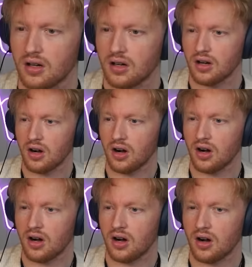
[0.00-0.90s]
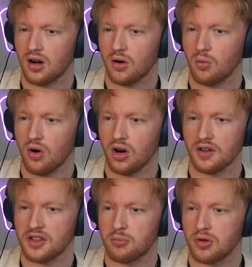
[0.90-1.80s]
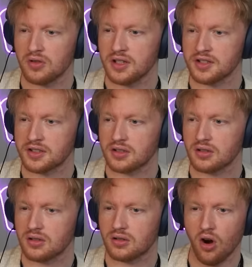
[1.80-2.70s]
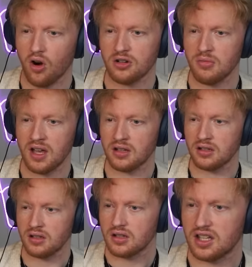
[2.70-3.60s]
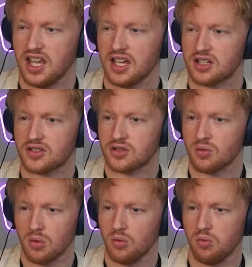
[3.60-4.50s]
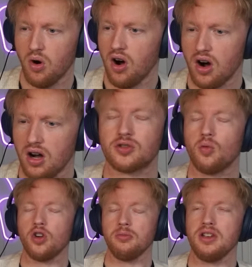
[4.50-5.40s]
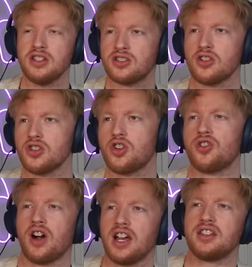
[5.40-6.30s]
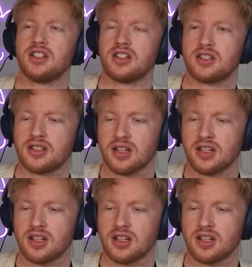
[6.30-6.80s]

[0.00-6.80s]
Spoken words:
Oh, what? Are they bullies? Con men? Geeks? What? What could be such a crisis